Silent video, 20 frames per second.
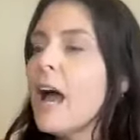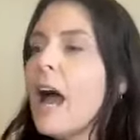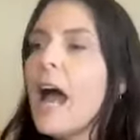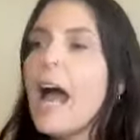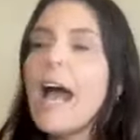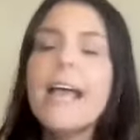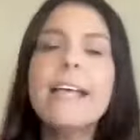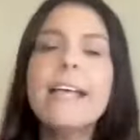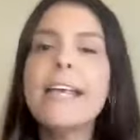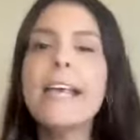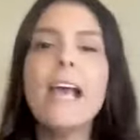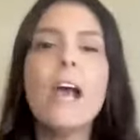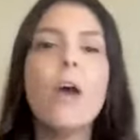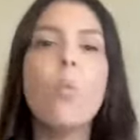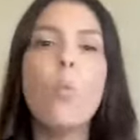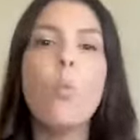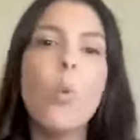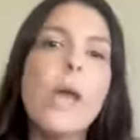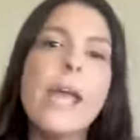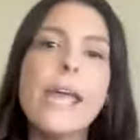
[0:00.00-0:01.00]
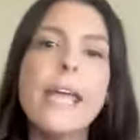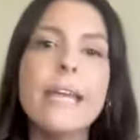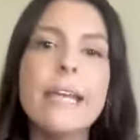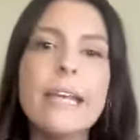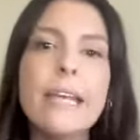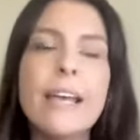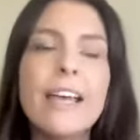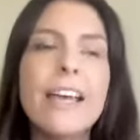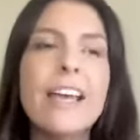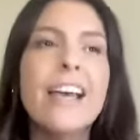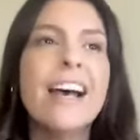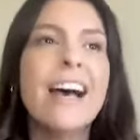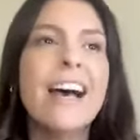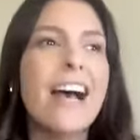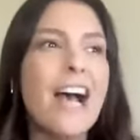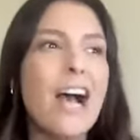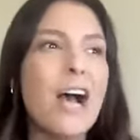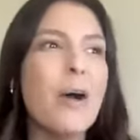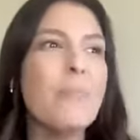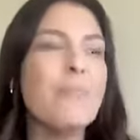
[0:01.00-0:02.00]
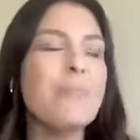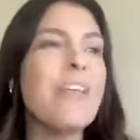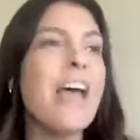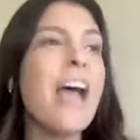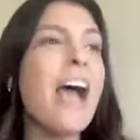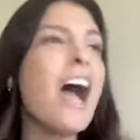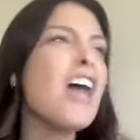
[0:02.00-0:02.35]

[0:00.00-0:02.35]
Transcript: I can't win. Um,